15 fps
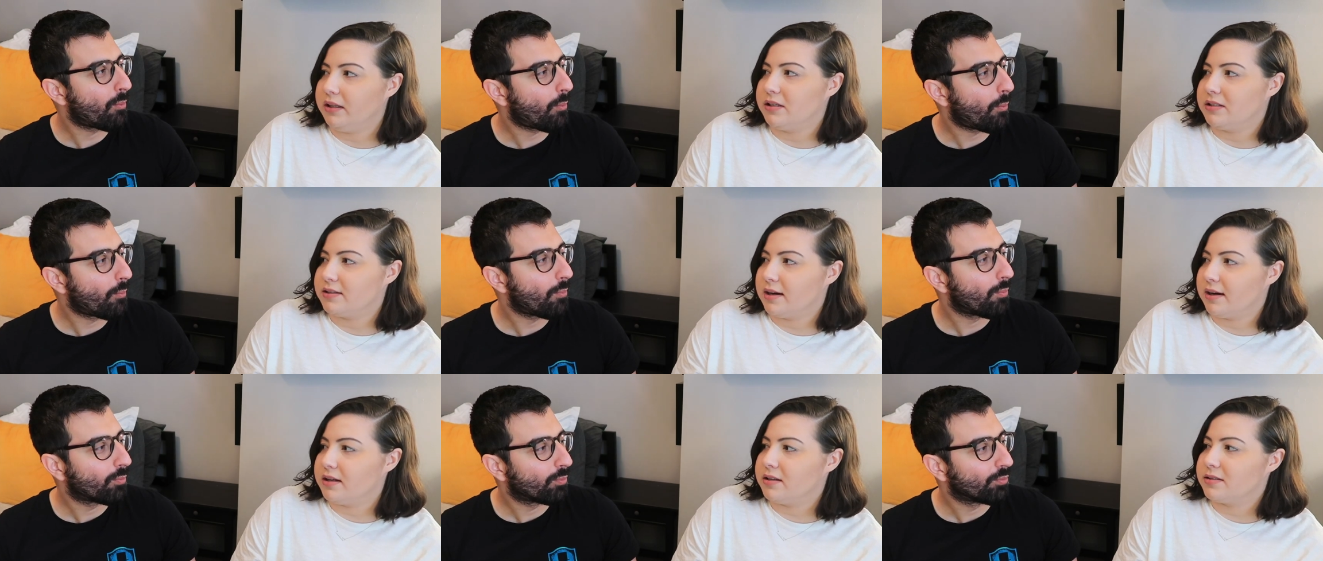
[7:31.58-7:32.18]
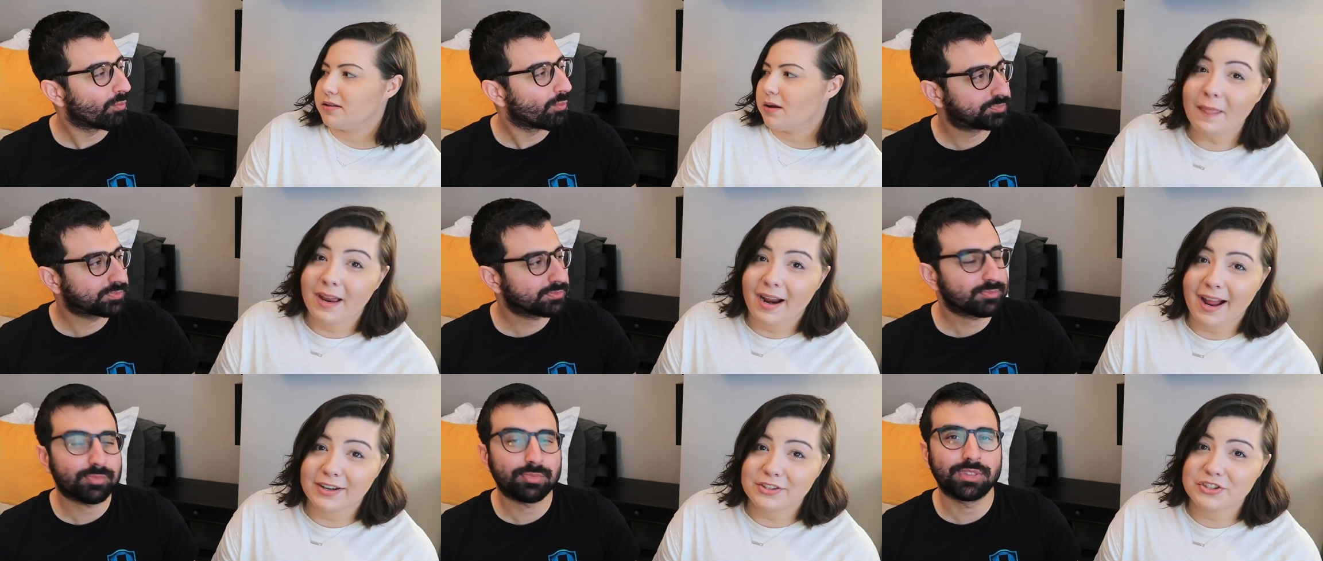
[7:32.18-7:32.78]
Speaker 1: this size. I
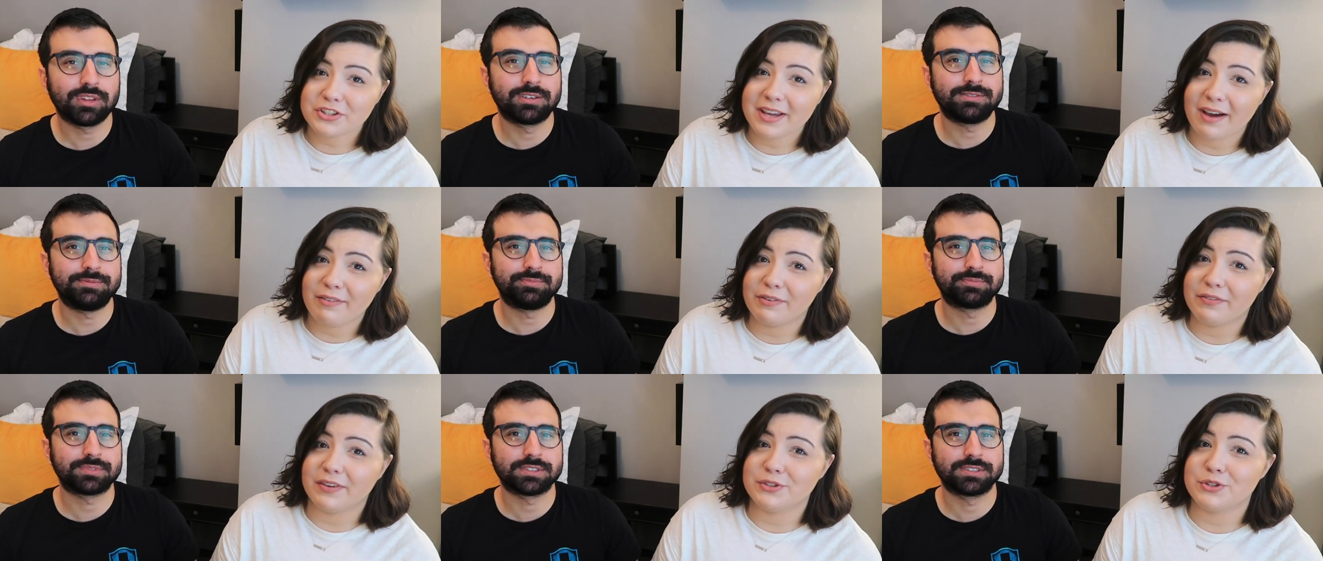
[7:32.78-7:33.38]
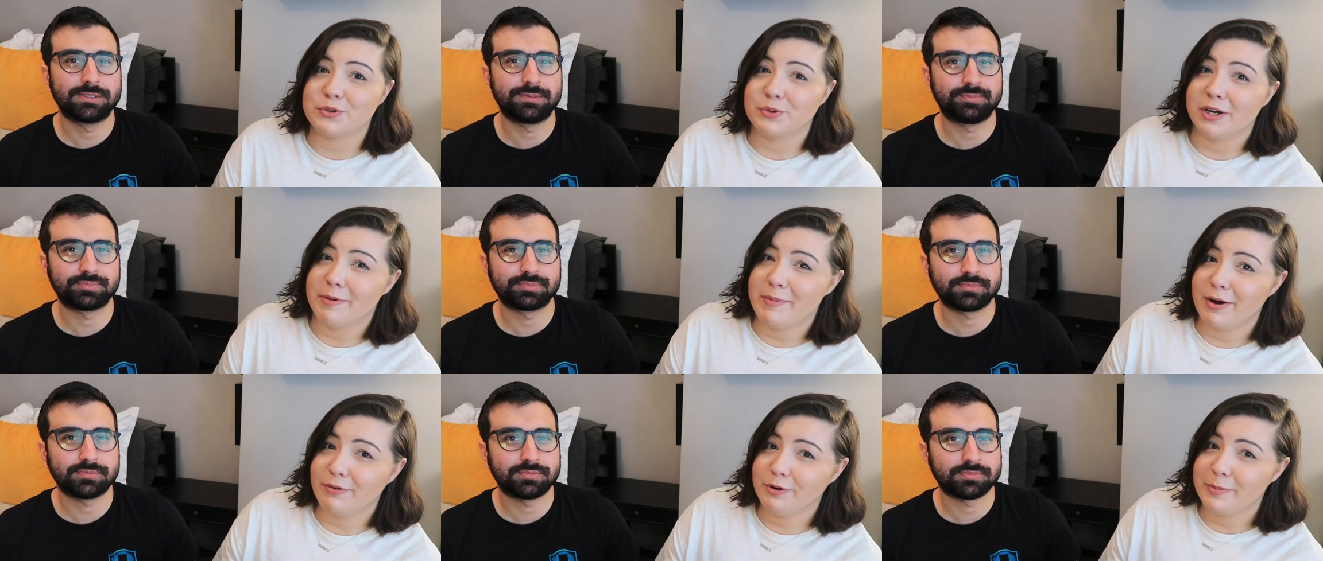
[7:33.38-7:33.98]
actually have a fun story about
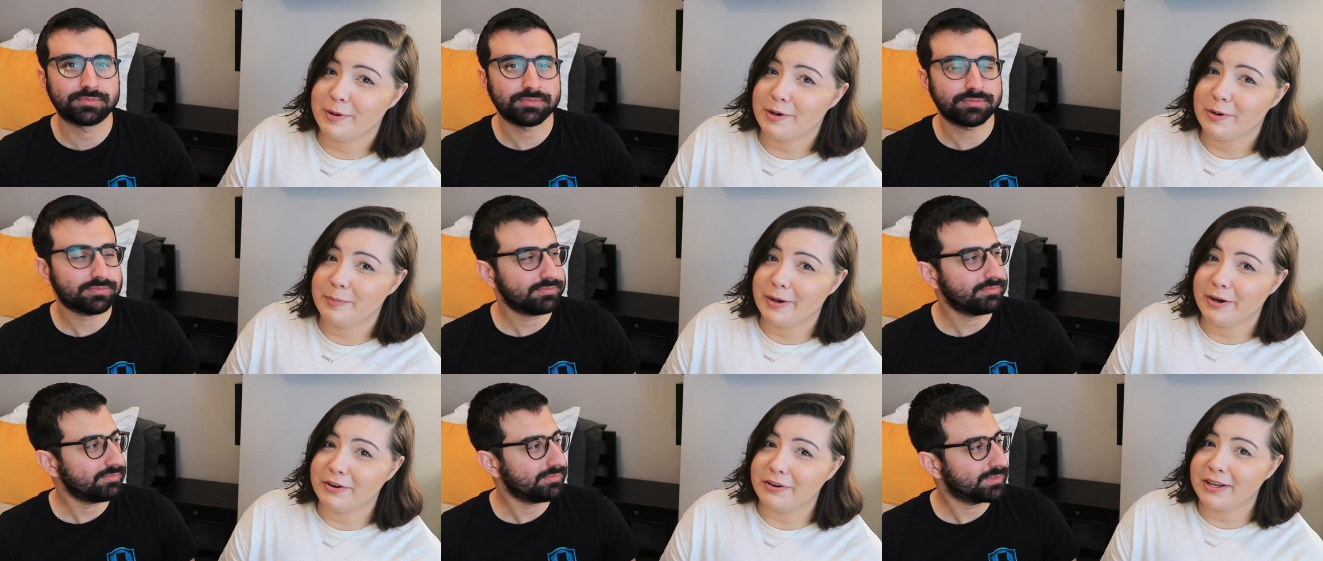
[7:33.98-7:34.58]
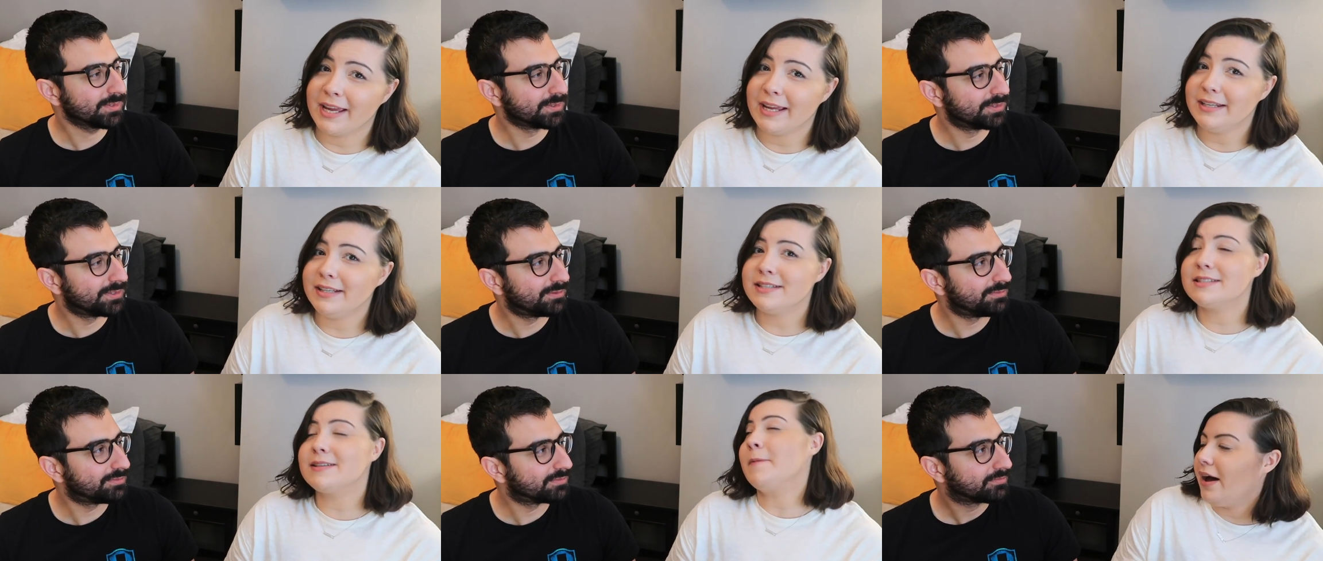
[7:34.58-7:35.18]
root beer barrel
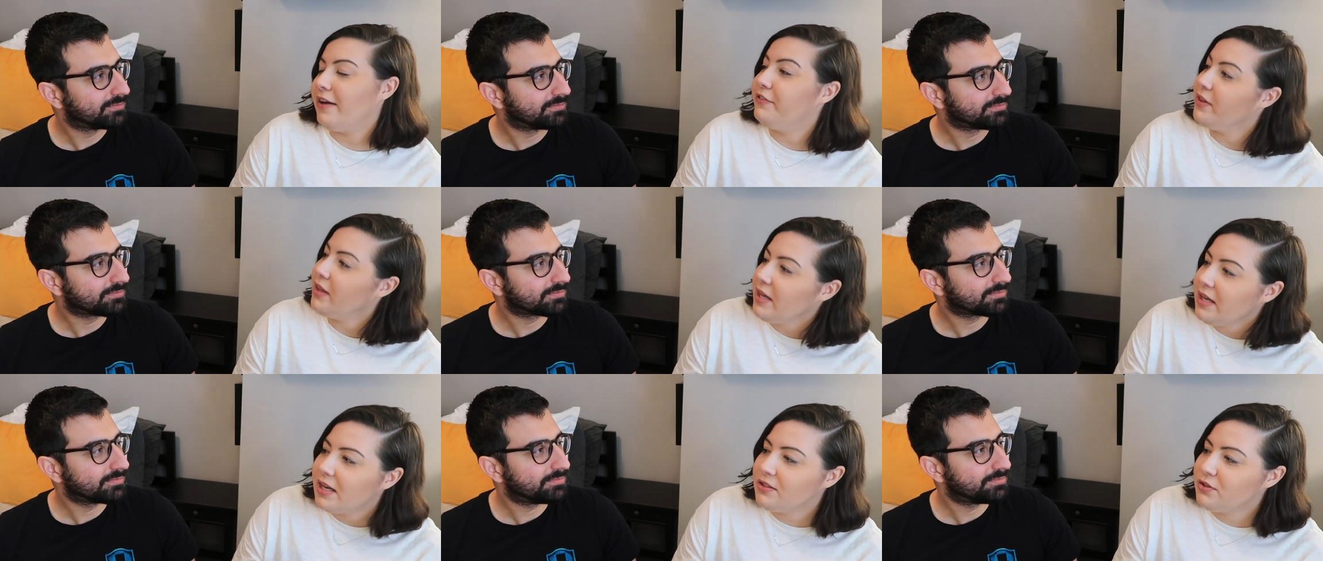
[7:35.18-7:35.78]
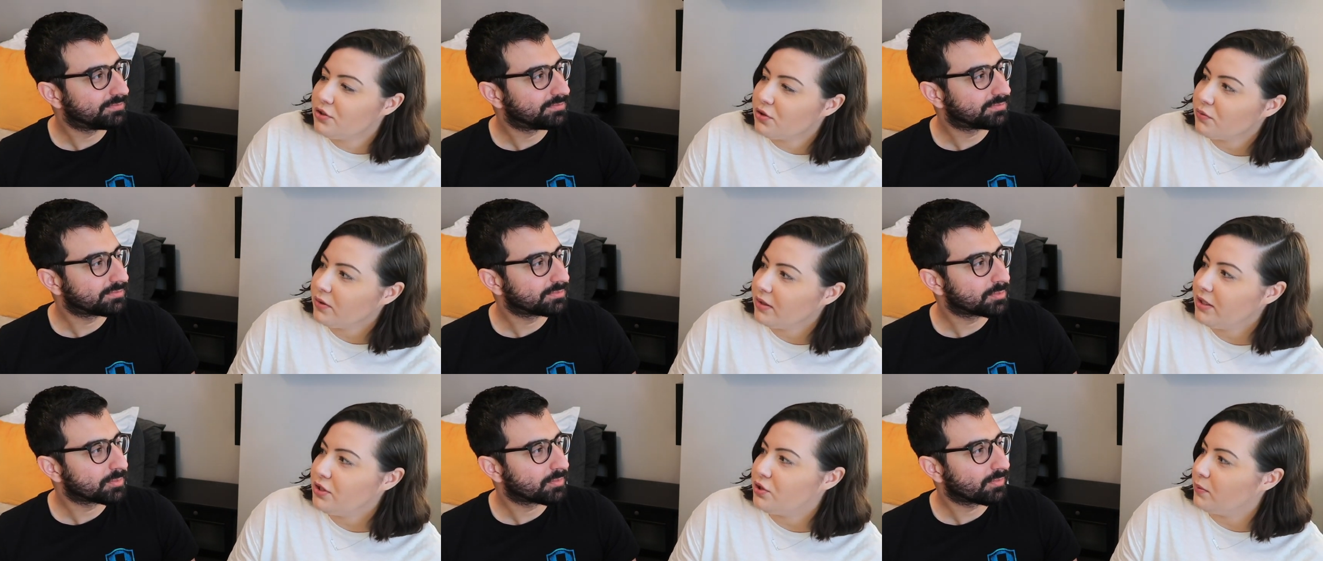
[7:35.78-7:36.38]
candies. I feel like kids don't really
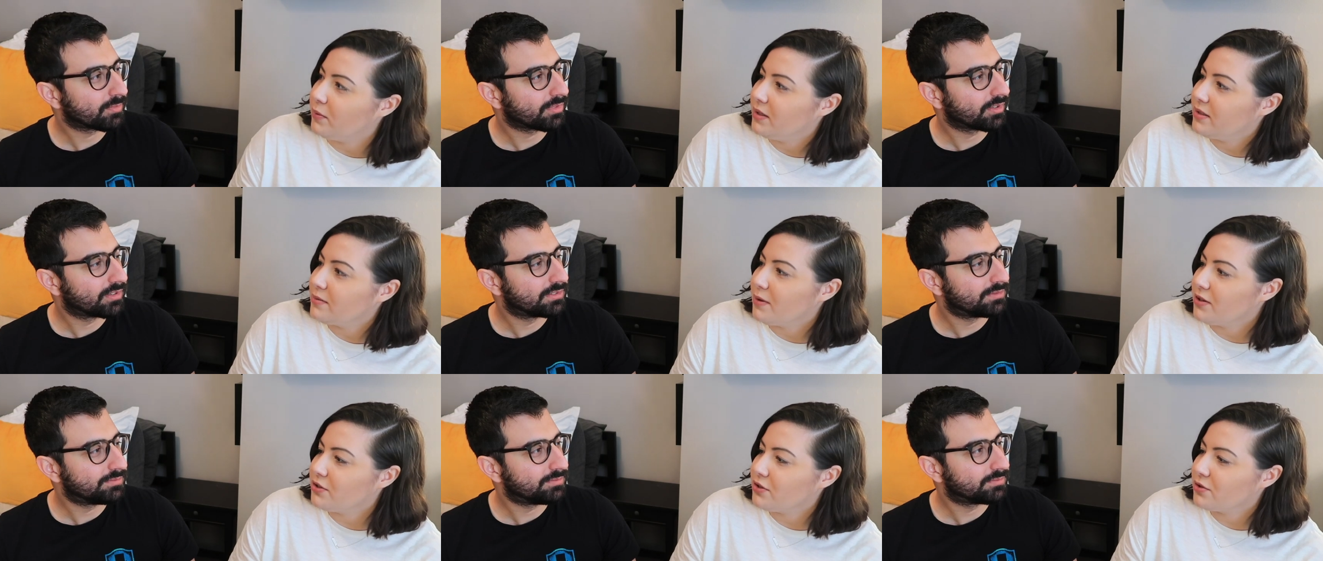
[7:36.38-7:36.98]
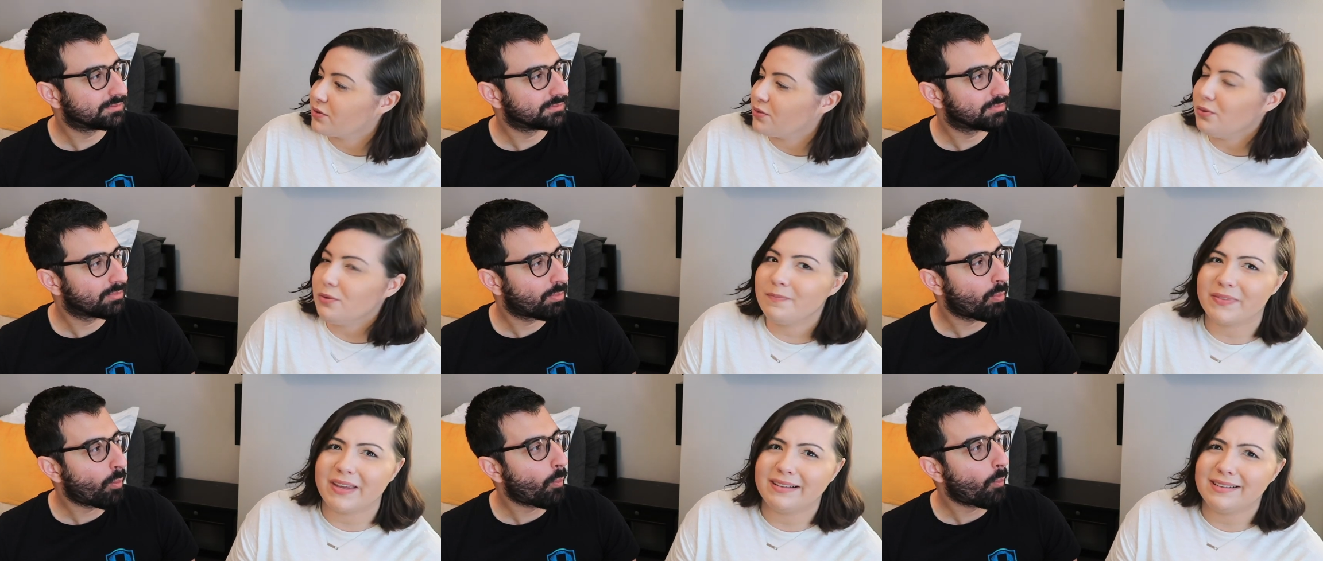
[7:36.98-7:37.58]
do it as much in school,
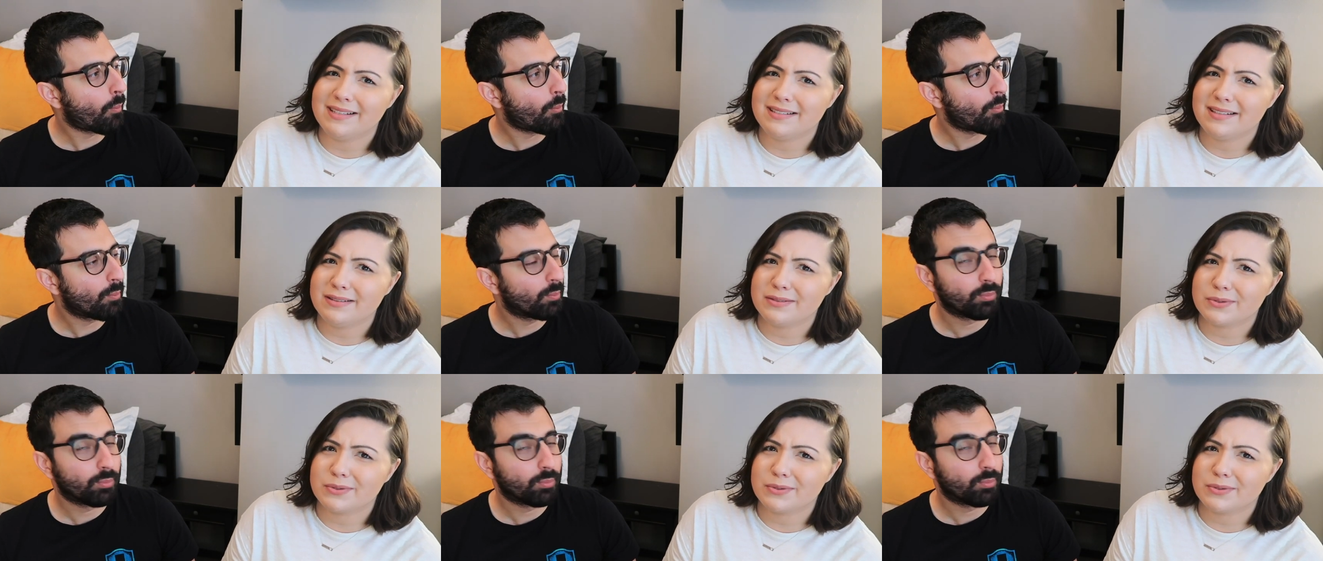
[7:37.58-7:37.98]
at least in the